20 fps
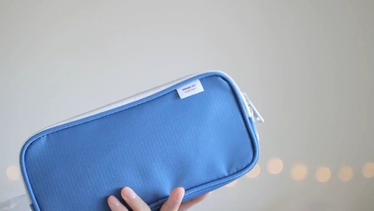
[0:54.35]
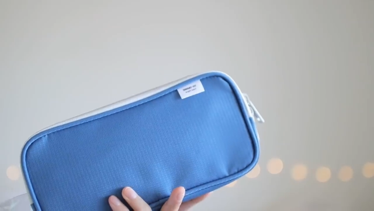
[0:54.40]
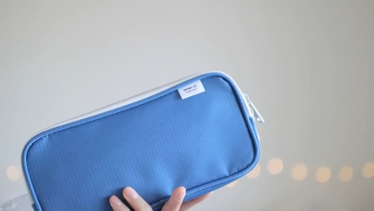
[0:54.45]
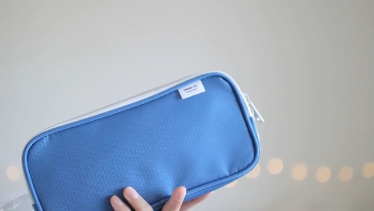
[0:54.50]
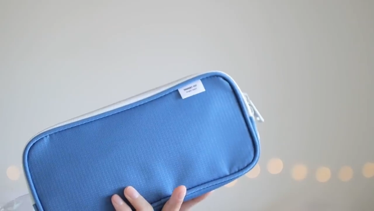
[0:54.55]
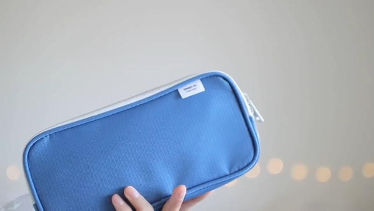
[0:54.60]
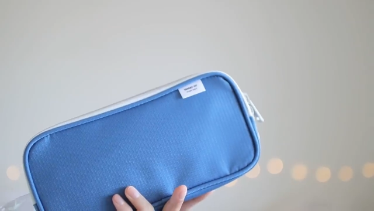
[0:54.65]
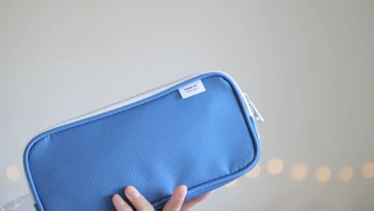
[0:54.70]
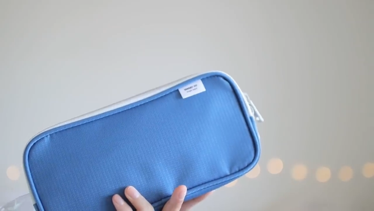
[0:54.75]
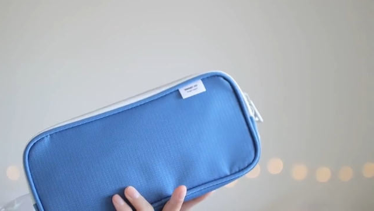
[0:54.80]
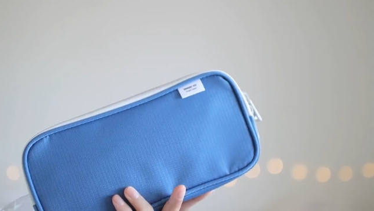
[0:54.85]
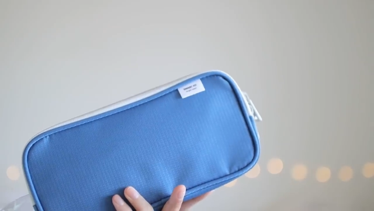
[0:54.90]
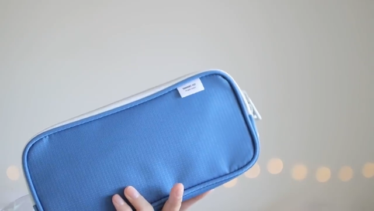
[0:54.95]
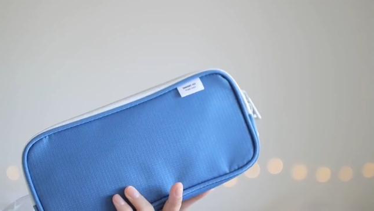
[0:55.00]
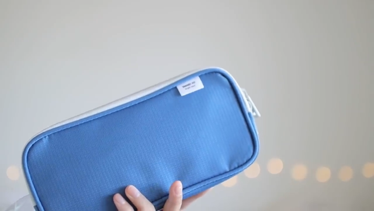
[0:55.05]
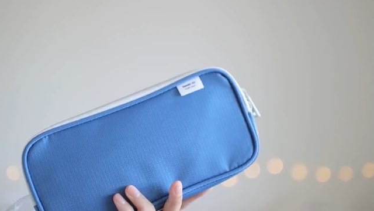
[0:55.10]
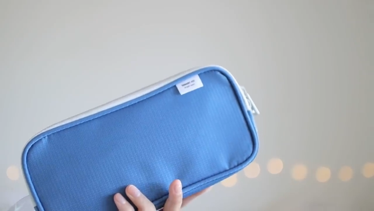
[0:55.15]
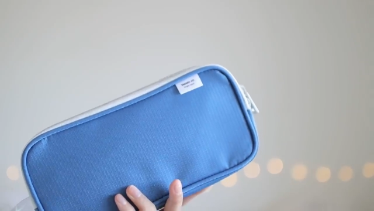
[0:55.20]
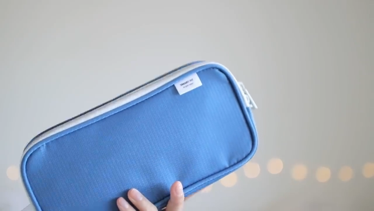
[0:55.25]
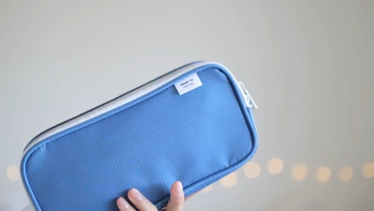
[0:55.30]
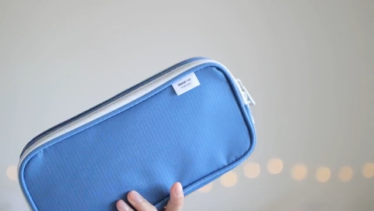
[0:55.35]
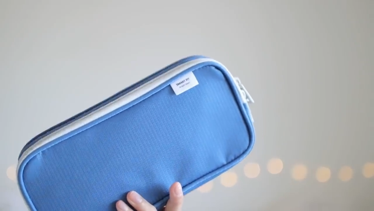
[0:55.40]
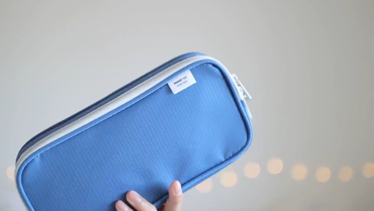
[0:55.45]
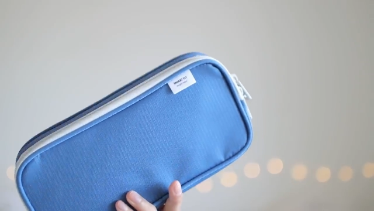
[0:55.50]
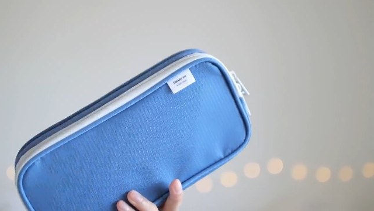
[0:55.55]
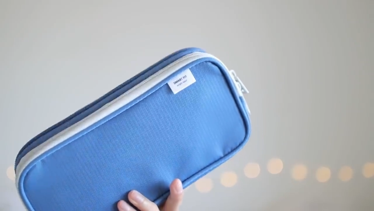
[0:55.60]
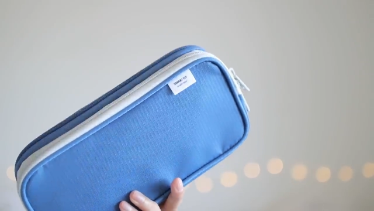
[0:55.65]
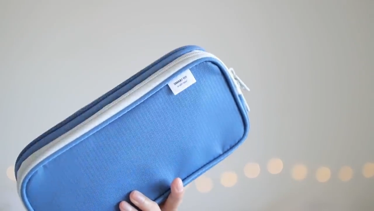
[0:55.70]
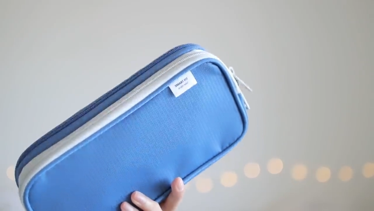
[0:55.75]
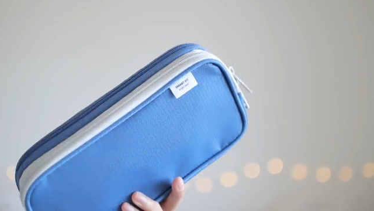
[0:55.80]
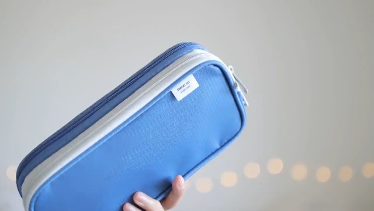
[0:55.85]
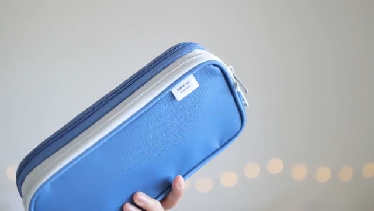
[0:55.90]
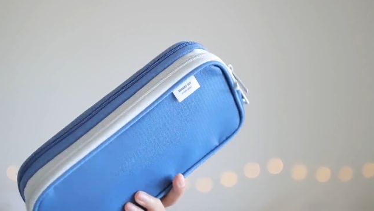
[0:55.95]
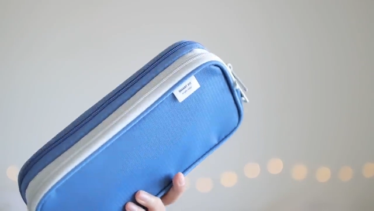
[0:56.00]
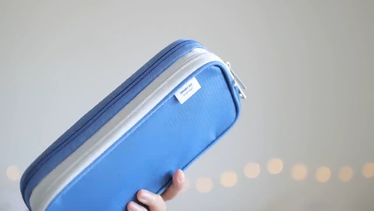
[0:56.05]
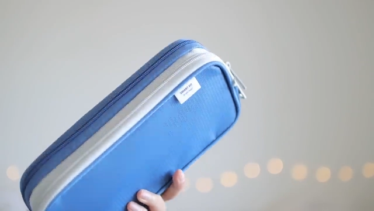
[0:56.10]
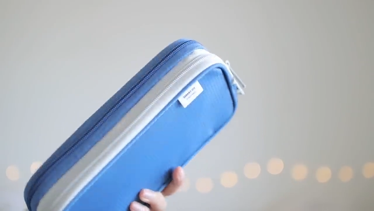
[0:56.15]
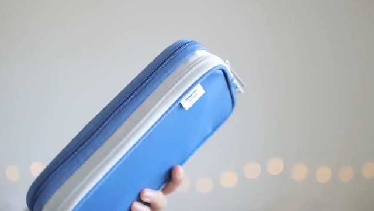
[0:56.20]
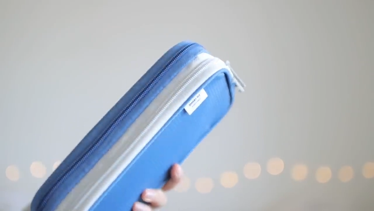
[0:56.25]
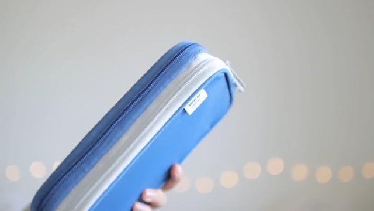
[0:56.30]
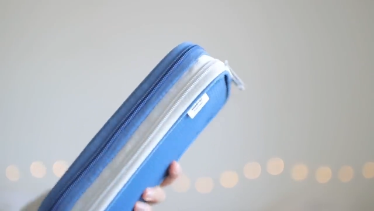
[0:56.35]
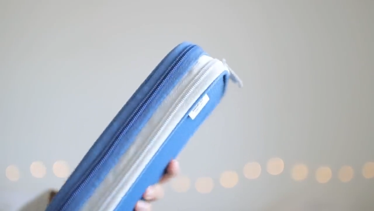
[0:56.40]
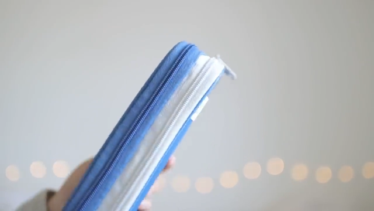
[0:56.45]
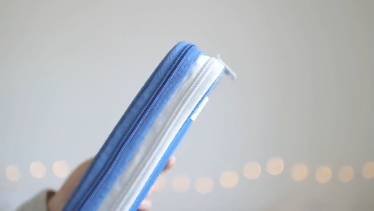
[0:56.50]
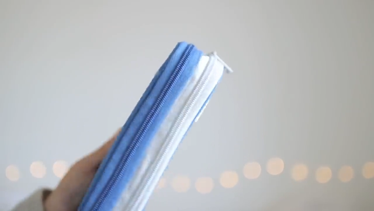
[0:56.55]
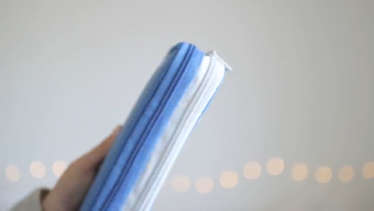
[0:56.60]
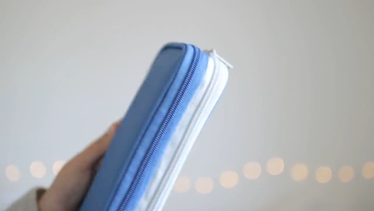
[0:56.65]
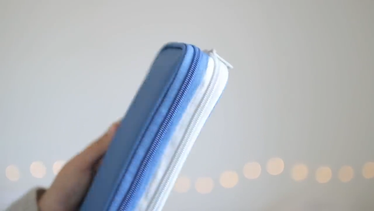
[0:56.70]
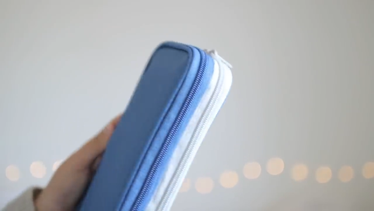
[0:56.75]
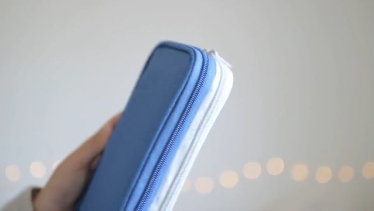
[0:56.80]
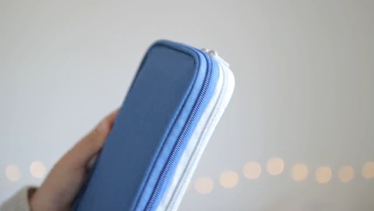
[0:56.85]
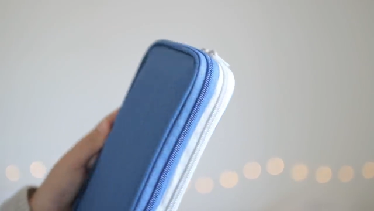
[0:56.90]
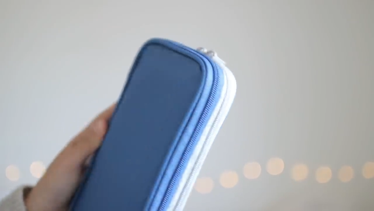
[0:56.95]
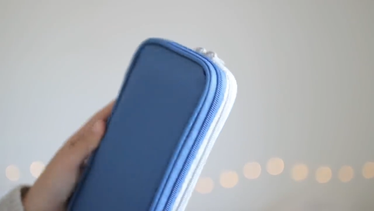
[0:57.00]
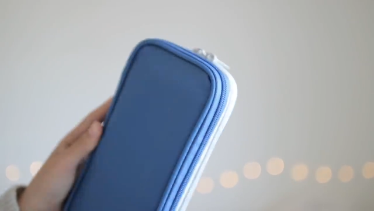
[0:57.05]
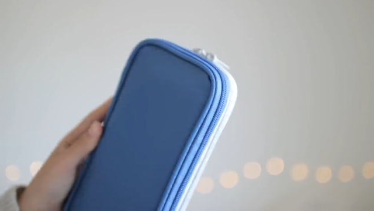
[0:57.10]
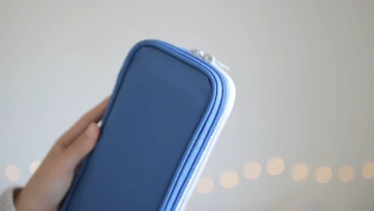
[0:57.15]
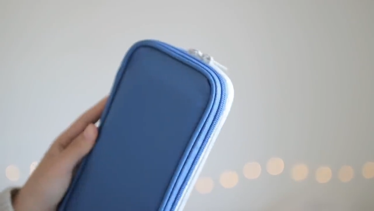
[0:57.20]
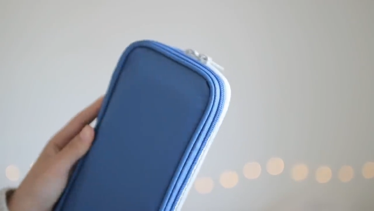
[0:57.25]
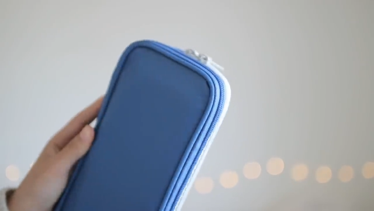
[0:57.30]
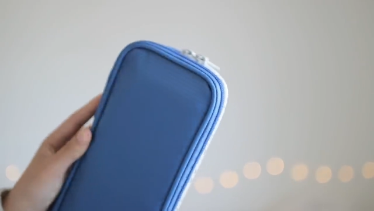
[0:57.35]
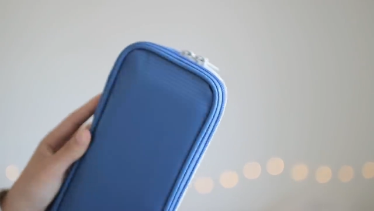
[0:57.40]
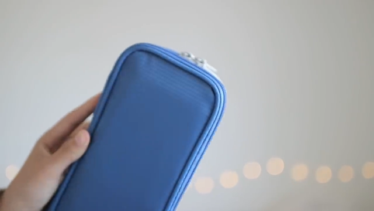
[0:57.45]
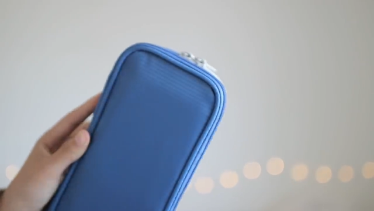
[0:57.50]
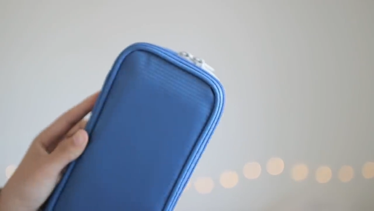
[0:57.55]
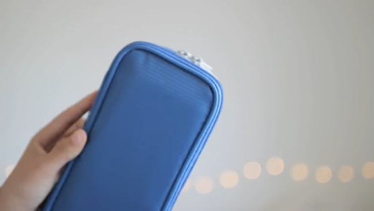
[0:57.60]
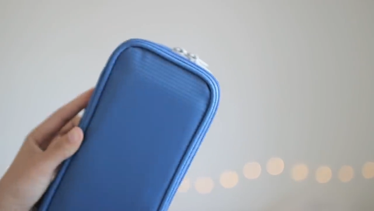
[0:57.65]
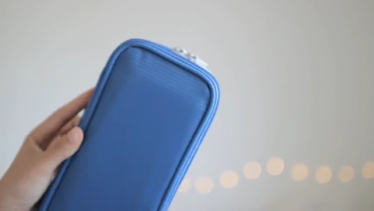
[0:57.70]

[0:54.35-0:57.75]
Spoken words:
[unreadable: no face in view]